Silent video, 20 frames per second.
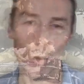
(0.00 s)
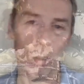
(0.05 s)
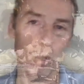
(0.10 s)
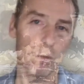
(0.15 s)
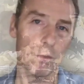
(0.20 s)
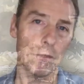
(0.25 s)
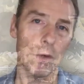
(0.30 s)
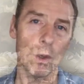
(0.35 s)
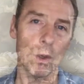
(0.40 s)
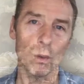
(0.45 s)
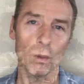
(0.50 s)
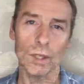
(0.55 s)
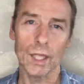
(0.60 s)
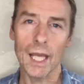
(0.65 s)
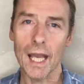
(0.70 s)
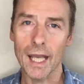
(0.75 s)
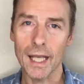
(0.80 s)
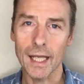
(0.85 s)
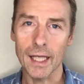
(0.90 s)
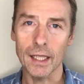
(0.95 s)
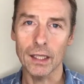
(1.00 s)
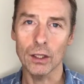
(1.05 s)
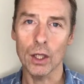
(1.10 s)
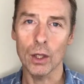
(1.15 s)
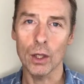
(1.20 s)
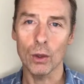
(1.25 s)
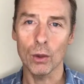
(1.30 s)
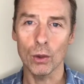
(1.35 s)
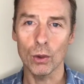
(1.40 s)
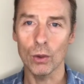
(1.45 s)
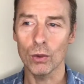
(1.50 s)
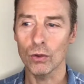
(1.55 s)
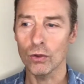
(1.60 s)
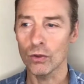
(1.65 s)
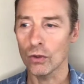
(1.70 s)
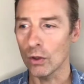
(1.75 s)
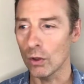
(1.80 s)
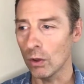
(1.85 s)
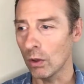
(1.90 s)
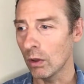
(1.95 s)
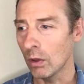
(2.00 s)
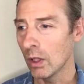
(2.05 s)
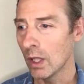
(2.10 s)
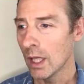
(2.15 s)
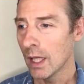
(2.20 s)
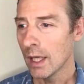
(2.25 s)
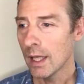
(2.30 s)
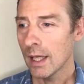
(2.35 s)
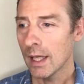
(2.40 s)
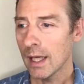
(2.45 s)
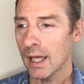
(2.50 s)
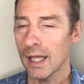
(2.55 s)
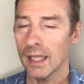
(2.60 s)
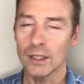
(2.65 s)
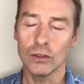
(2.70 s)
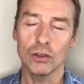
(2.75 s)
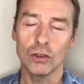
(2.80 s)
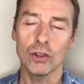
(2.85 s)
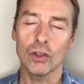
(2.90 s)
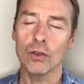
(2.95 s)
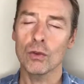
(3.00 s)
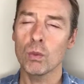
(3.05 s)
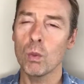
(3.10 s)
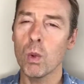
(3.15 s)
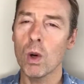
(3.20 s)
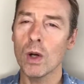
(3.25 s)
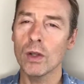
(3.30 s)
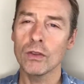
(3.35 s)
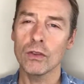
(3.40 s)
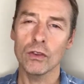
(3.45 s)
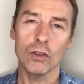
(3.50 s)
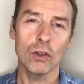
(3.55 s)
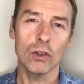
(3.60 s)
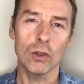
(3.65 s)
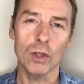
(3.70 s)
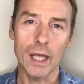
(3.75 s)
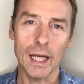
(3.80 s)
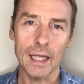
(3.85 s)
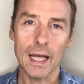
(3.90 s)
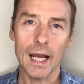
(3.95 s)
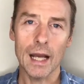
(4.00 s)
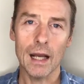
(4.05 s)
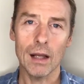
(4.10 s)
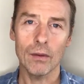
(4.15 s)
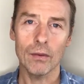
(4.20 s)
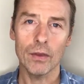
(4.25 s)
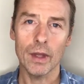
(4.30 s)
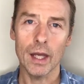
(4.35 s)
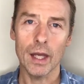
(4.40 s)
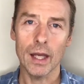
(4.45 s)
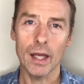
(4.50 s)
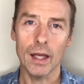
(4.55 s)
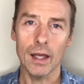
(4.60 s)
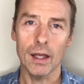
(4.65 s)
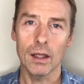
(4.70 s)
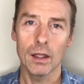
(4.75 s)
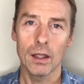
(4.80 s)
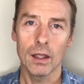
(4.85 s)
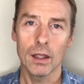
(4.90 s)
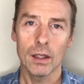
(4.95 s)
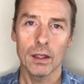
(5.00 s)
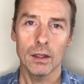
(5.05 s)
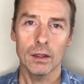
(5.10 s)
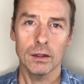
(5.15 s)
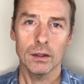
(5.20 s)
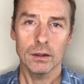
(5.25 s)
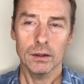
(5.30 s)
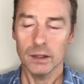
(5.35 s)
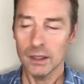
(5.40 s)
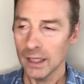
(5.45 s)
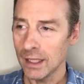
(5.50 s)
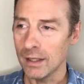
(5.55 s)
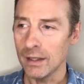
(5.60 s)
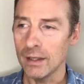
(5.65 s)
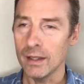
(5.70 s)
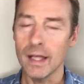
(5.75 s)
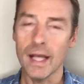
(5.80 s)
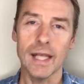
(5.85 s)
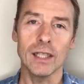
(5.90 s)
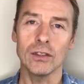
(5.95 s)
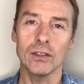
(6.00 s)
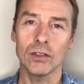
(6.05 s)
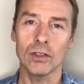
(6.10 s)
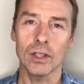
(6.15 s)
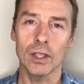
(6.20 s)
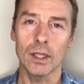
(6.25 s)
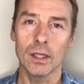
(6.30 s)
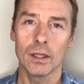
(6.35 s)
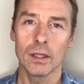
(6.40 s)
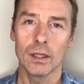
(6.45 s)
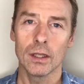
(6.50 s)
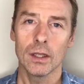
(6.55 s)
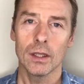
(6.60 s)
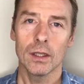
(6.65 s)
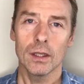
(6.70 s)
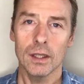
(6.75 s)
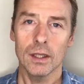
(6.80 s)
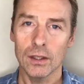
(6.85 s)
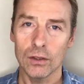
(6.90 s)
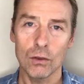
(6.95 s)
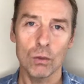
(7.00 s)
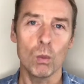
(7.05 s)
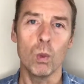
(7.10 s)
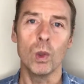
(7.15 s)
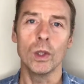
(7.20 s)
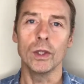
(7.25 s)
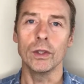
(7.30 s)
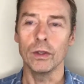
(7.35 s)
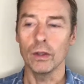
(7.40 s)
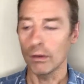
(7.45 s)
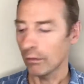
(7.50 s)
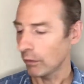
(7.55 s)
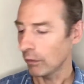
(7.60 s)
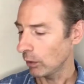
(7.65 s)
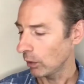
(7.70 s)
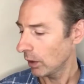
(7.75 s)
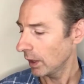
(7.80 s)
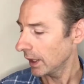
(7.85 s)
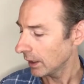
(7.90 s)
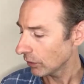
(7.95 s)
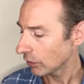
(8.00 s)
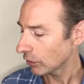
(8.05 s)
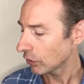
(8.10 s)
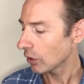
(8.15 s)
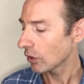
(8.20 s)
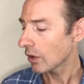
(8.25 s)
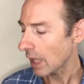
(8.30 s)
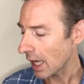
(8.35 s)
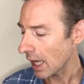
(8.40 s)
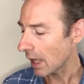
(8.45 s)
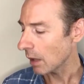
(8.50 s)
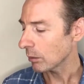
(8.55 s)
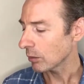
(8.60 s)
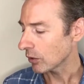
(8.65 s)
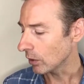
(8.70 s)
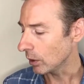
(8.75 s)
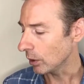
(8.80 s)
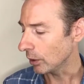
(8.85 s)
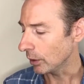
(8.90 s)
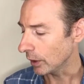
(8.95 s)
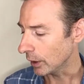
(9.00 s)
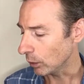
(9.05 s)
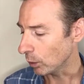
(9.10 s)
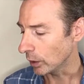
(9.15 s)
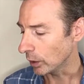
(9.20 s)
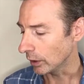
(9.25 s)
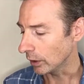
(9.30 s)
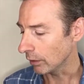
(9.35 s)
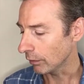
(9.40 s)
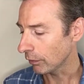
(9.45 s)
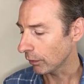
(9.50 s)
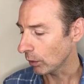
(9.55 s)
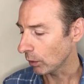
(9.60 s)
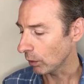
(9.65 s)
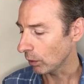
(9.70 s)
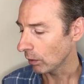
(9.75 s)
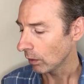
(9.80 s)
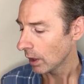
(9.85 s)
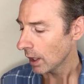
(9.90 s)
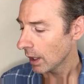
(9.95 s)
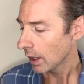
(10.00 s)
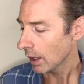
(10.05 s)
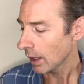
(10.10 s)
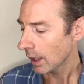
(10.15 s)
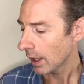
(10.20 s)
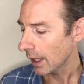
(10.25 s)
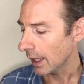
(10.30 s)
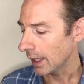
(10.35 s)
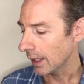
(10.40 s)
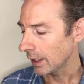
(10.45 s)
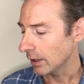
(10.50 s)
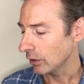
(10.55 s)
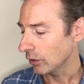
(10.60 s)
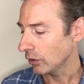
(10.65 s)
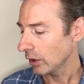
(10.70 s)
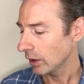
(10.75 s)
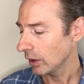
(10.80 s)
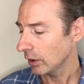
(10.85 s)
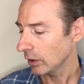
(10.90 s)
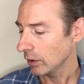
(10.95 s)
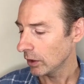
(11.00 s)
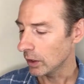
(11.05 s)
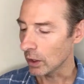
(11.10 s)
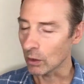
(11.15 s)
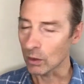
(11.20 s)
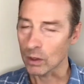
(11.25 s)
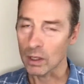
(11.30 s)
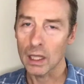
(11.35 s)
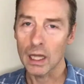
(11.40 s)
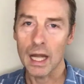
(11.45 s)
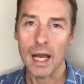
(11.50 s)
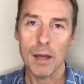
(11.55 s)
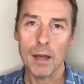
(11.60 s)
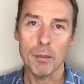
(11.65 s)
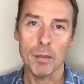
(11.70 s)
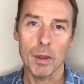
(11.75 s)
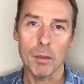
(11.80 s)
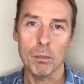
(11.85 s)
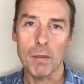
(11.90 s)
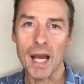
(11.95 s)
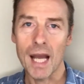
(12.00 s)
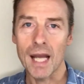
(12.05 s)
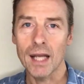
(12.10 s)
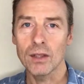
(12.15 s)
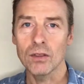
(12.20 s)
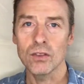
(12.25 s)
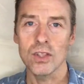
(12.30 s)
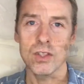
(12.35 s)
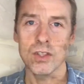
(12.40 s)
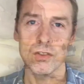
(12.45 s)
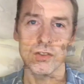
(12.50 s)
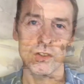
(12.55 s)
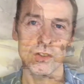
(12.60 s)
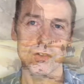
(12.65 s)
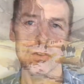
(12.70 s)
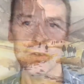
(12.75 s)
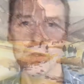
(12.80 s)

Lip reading: or volcanoes, and just once you get out there in nature, it's wonderful. It's just absolutely wonderful. And you know, climbing mountains and